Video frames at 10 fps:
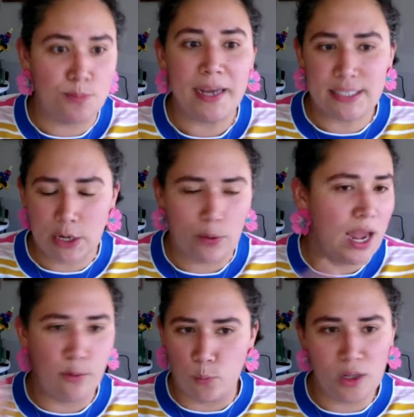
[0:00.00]

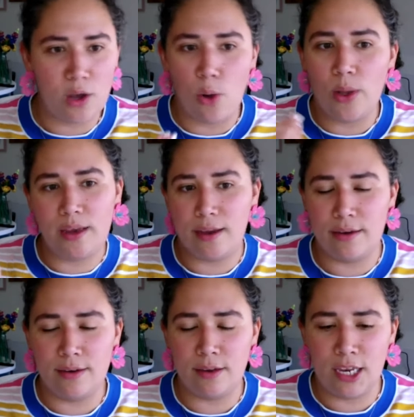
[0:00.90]
bacteria, and we'll go
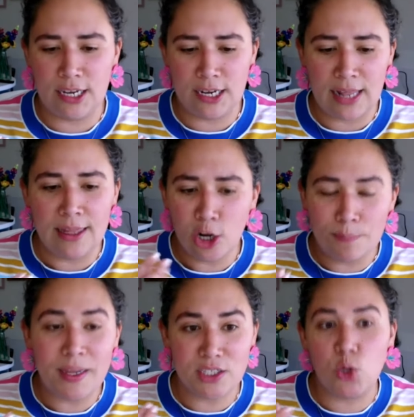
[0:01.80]
in a little
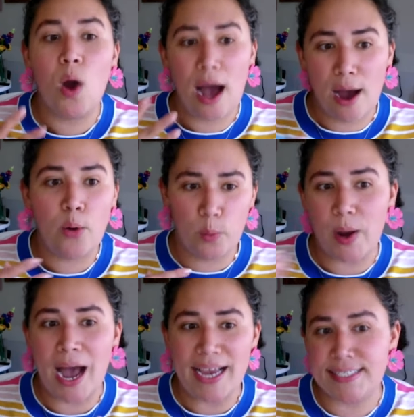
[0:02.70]
bit into how
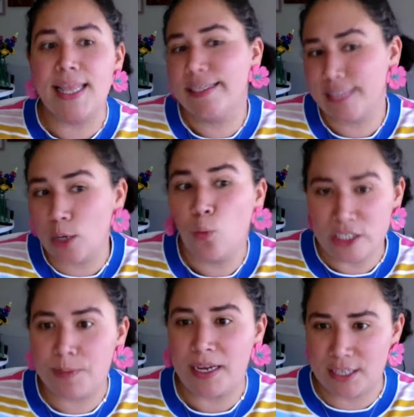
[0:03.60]
I selected
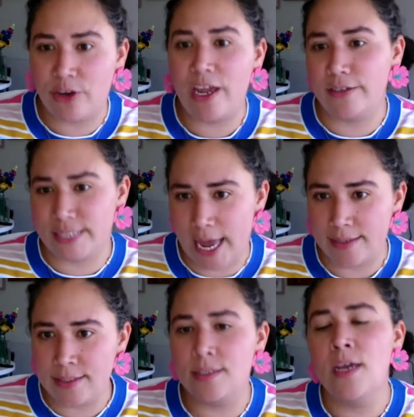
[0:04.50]
which bacteria to
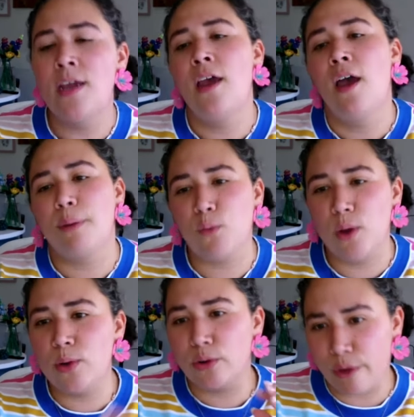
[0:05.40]
test. But
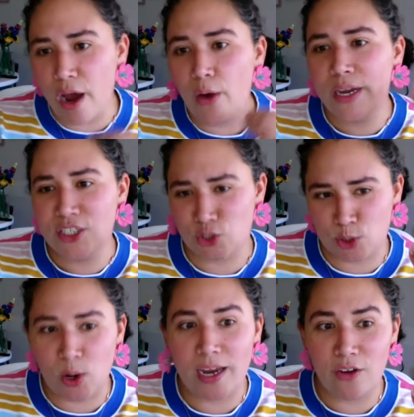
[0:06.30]
we would grow each
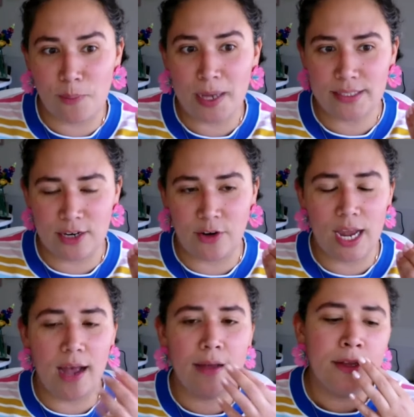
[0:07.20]
strain of
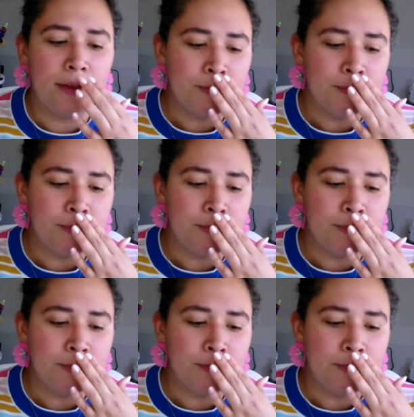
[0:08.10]
bacteria,